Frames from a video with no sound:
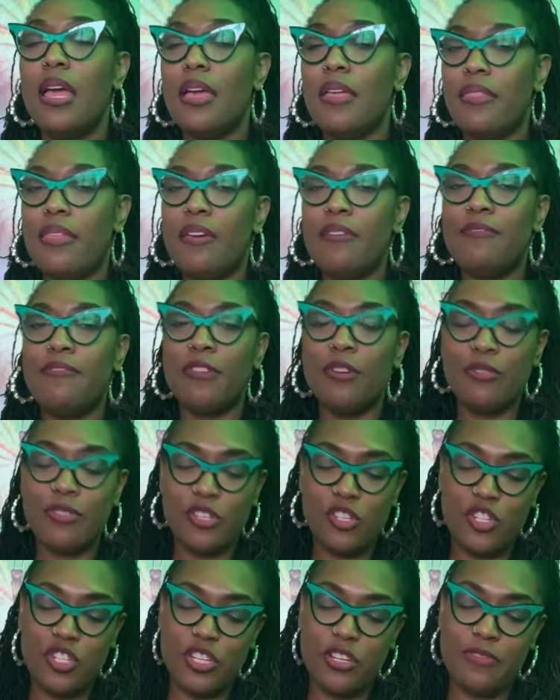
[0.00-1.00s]
They feel
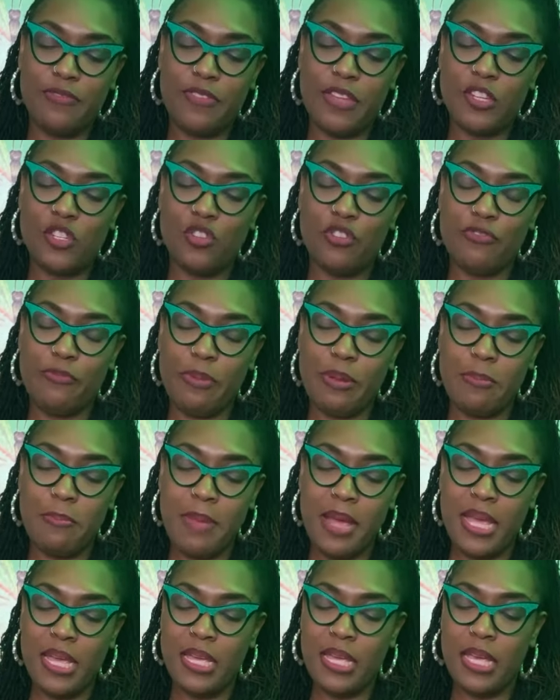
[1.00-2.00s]
the shift that you've been
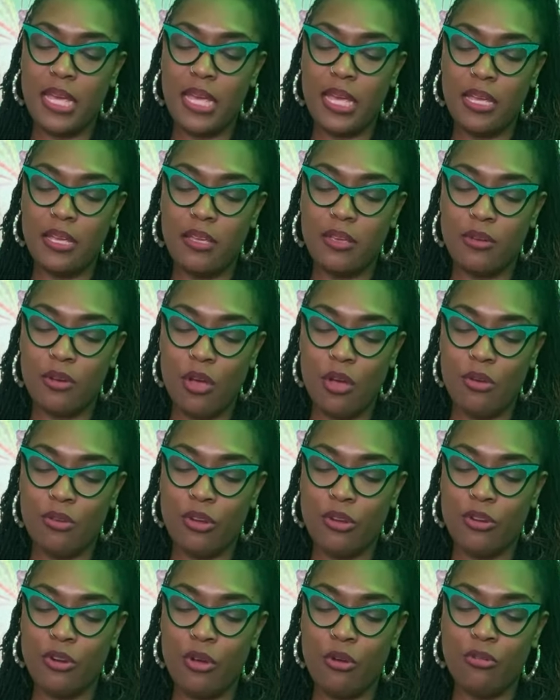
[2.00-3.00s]
making. You know,
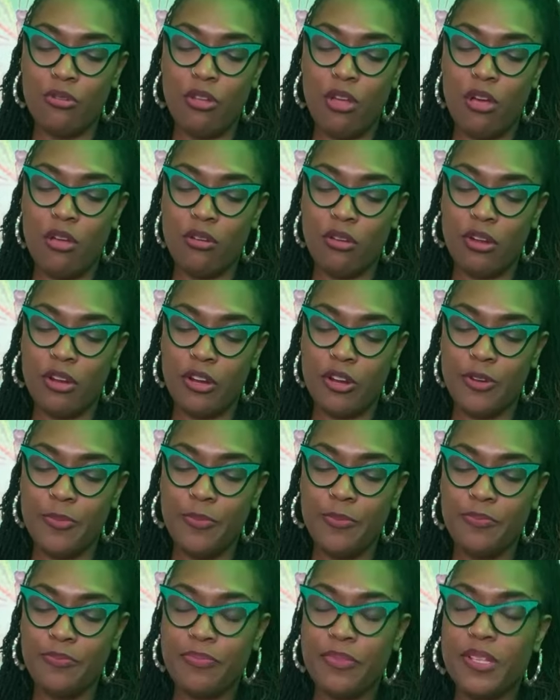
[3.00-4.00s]
you're no longer
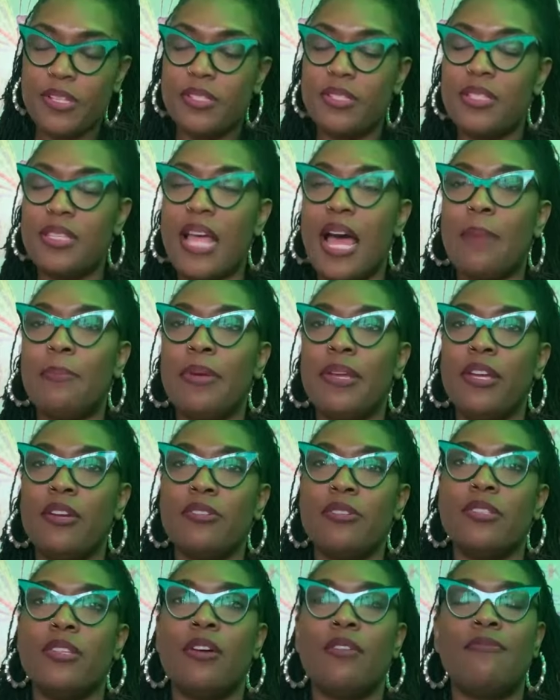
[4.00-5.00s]
stopping
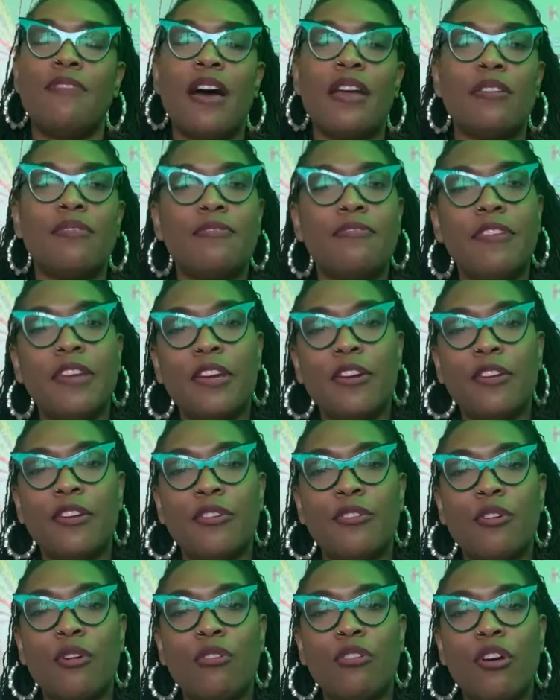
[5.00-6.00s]
yourself out of fear.
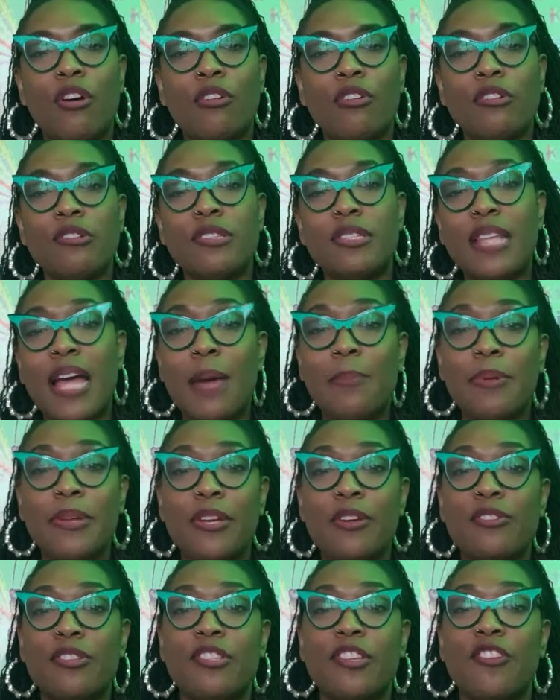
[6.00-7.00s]
You're no longer
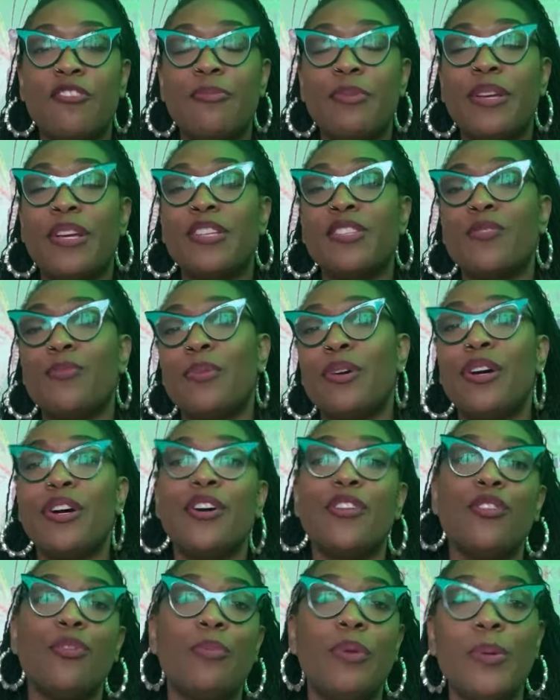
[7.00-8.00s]
stopping yourself because of what
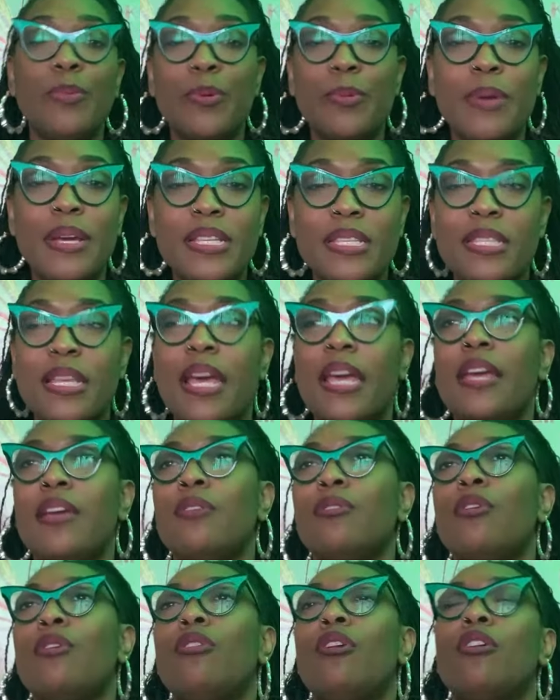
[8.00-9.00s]
other people may say.
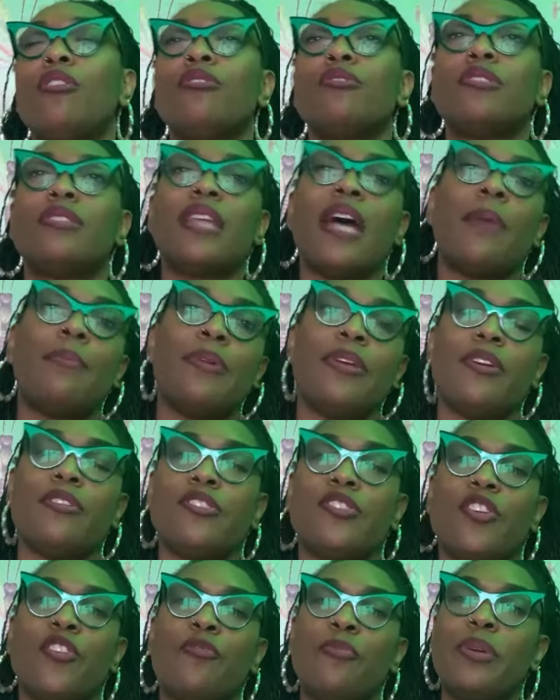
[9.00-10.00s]
You're no longer stopping
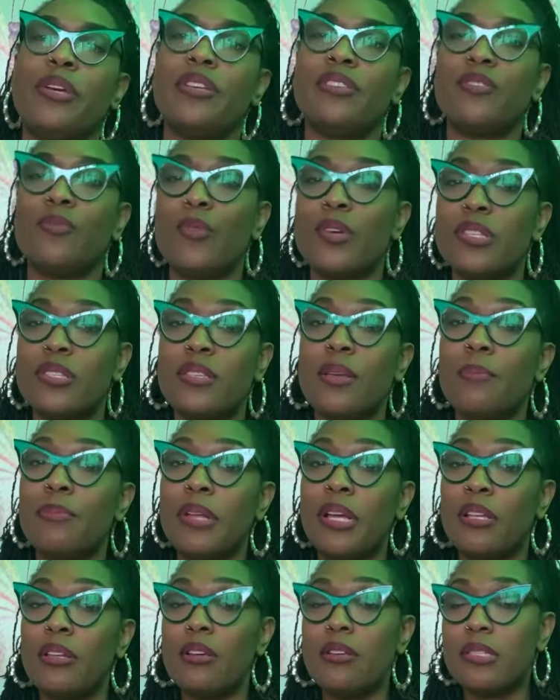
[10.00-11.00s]
yourself because of what
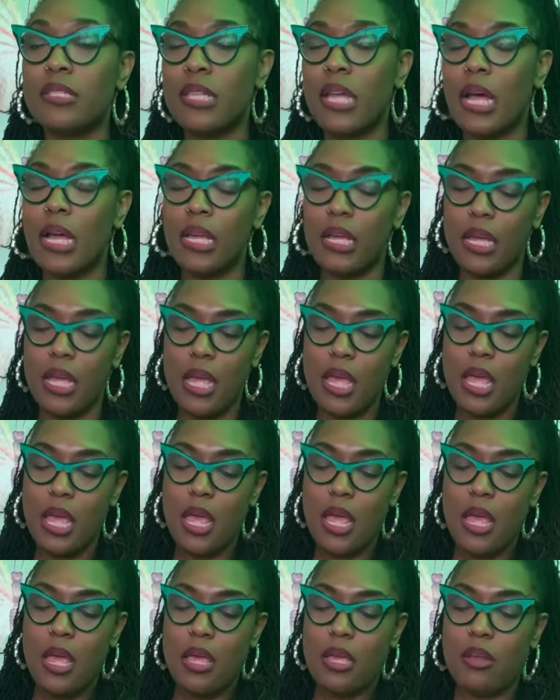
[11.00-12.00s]
something looks like.
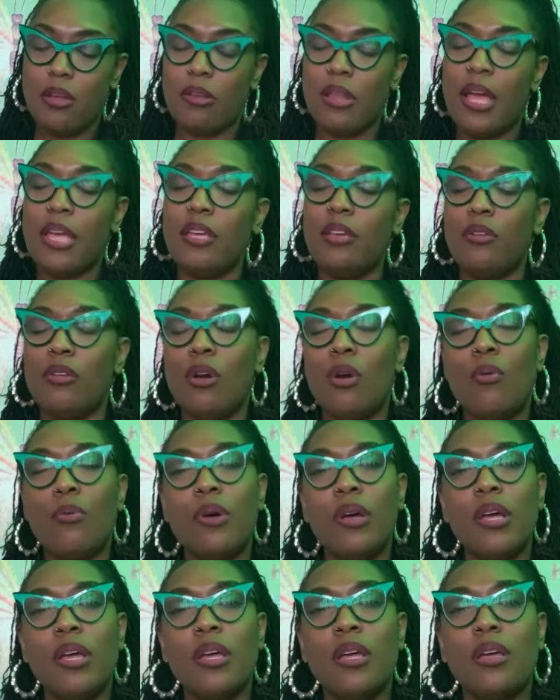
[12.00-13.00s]
You're like, you know
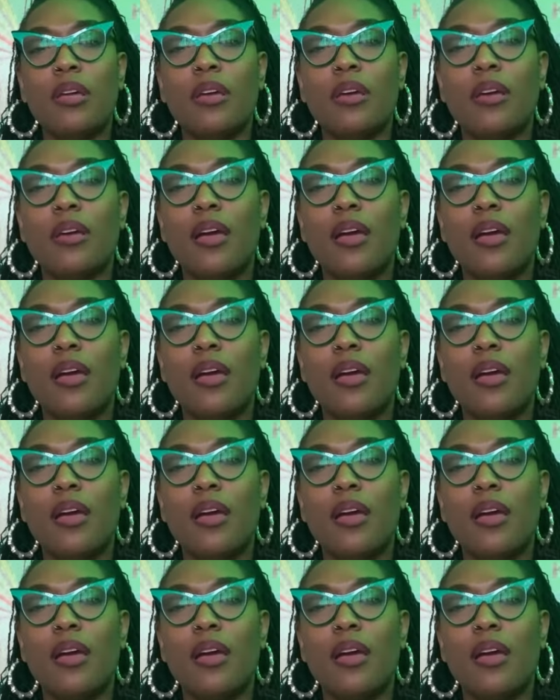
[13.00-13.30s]
what?